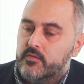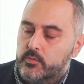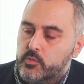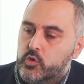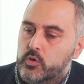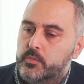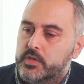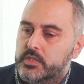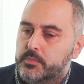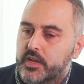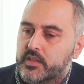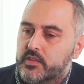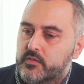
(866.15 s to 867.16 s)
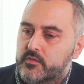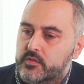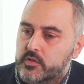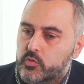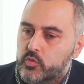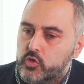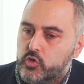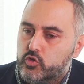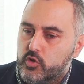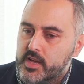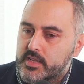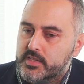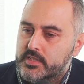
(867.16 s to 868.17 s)
from your perspective to
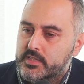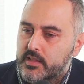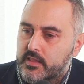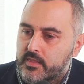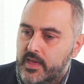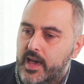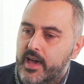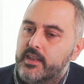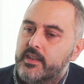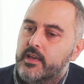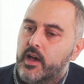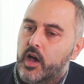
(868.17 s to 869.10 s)
address that